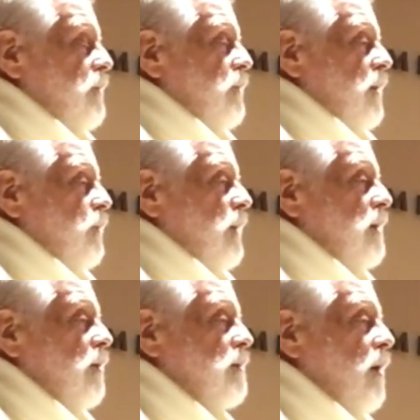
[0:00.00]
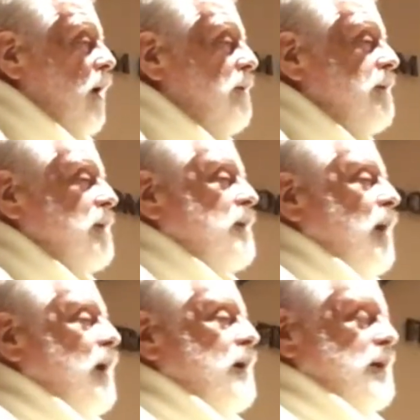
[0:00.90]
what we don't
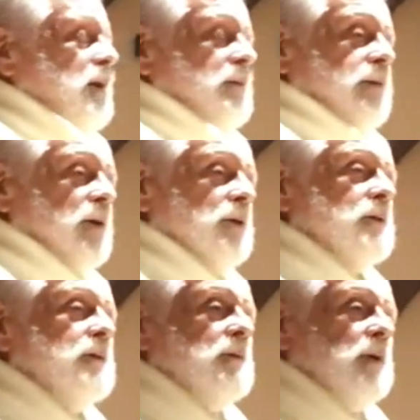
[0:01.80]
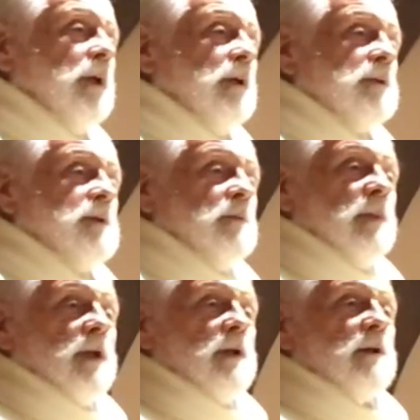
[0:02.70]
often advert to is
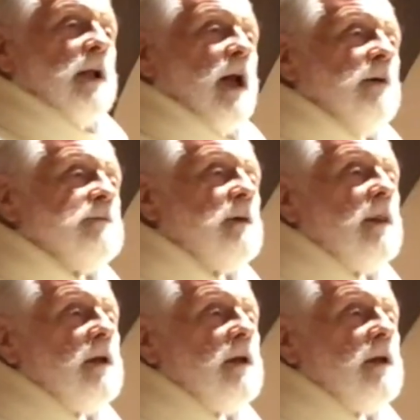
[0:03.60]
immediately after the